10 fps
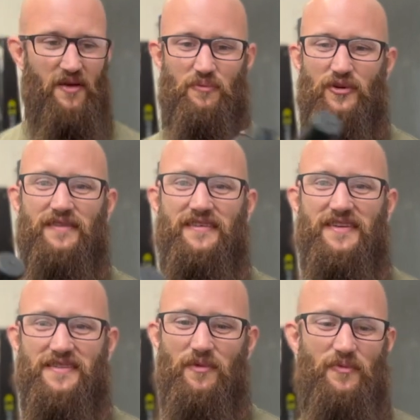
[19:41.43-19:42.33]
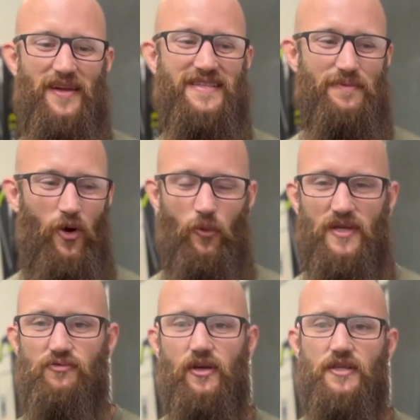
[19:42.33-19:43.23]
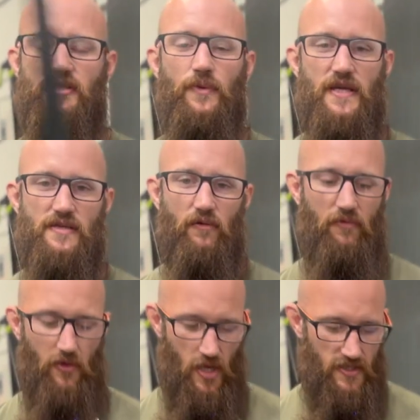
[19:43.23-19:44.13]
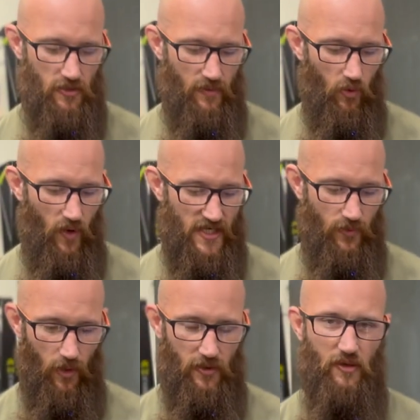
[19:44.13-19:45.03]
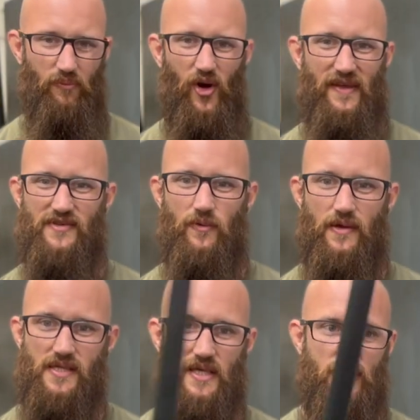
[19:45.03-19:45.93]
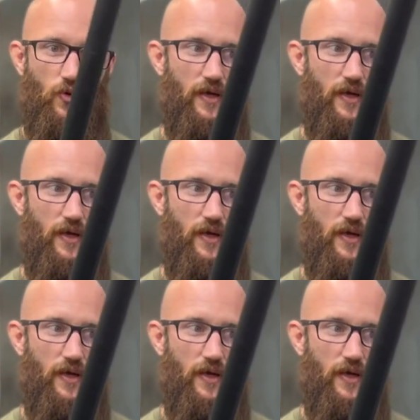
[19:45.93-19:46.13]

branded as a mobility pole, but it's really just a piece of 32mm waste pipe. You can buy this for about £6.